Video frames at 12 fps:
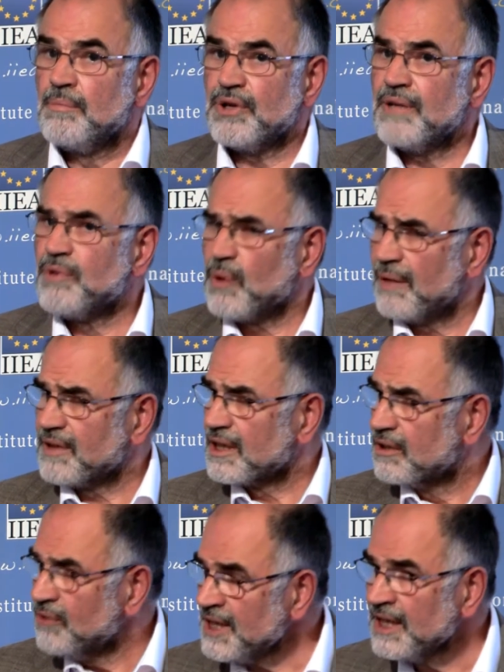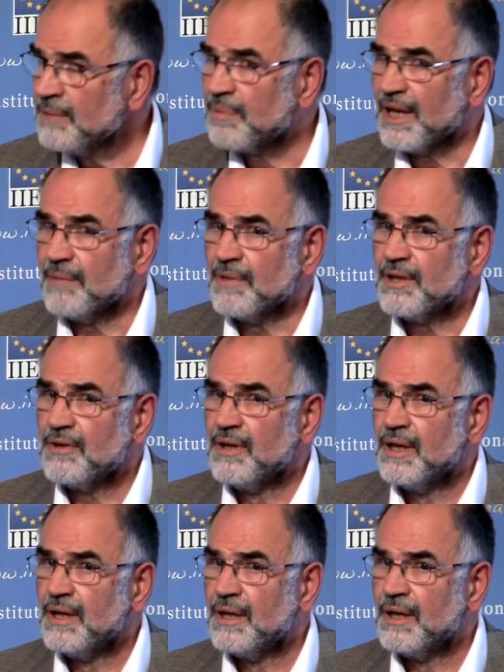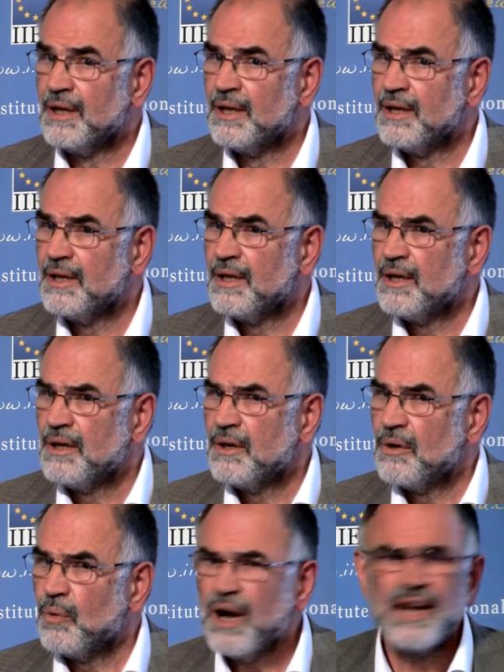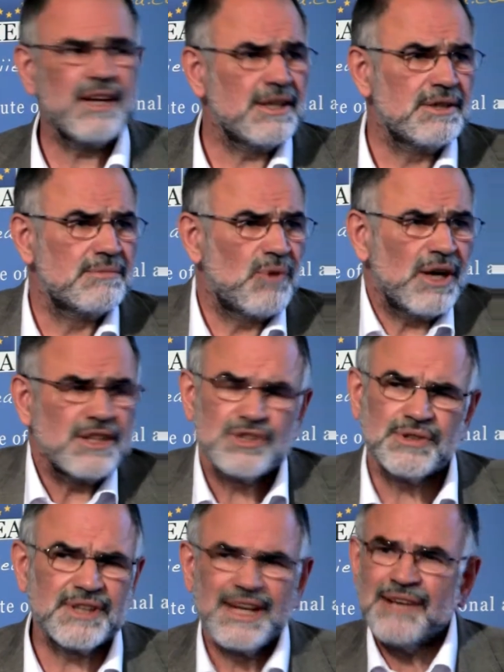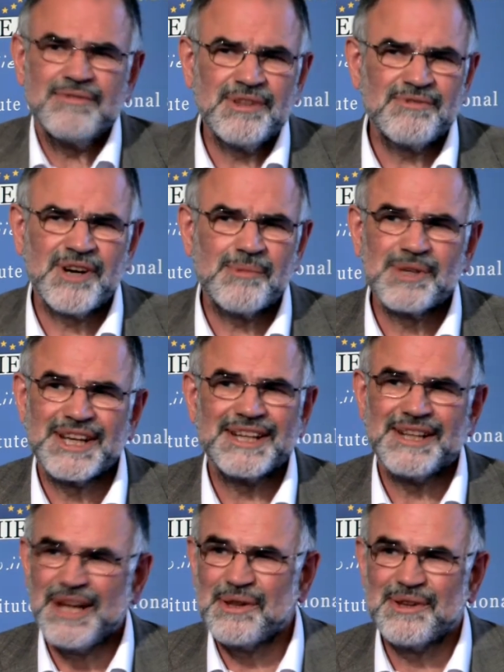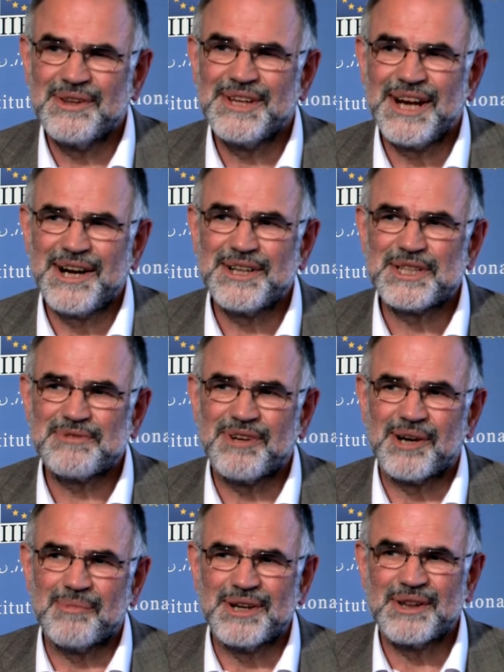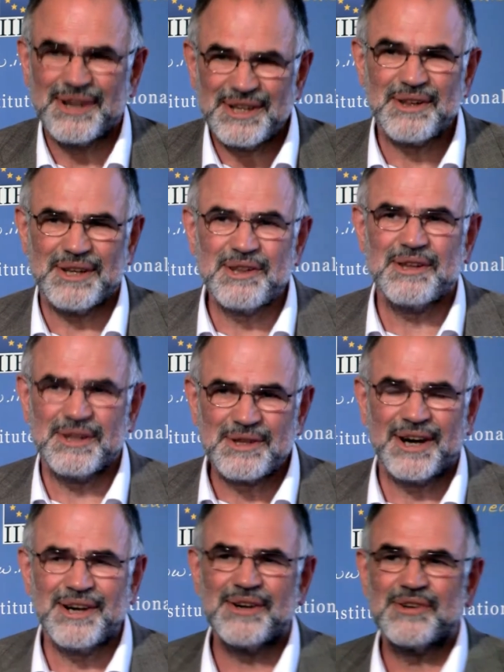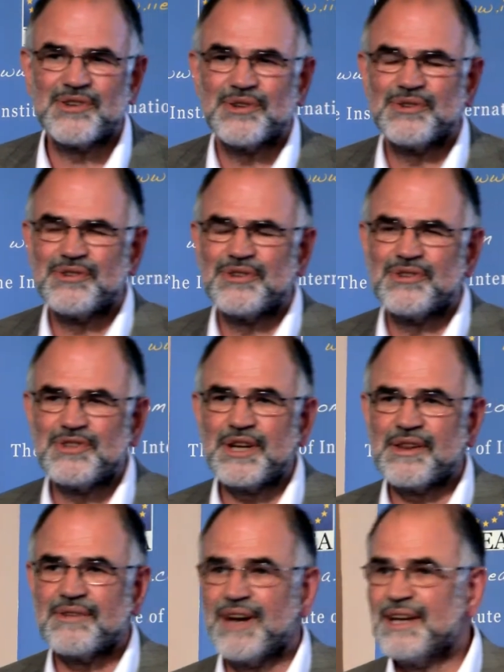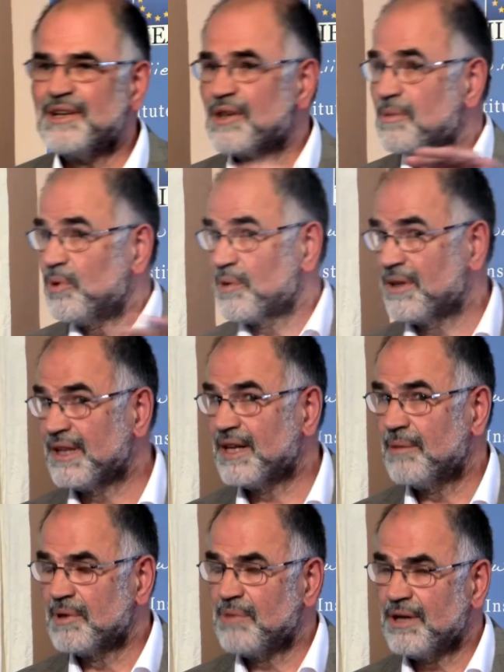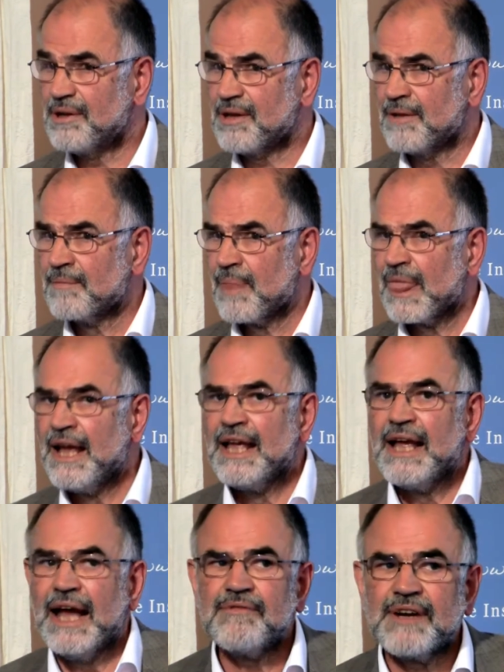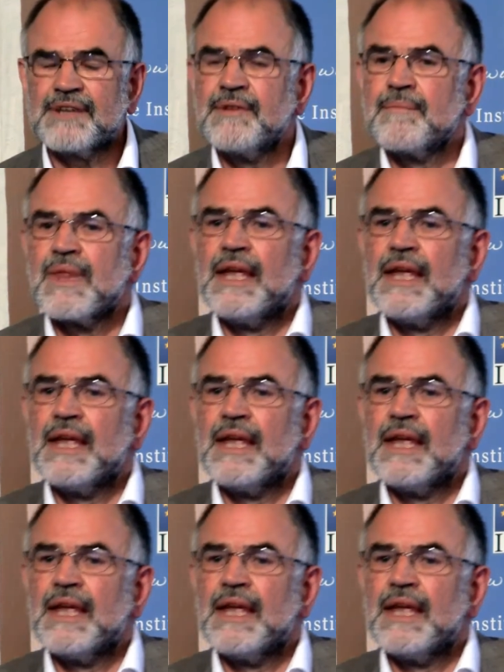But if you have a greening payment, why should the Latvian farmer get less than the Irish farmer? It's harder to justify in a supposedly common policy. And in fact,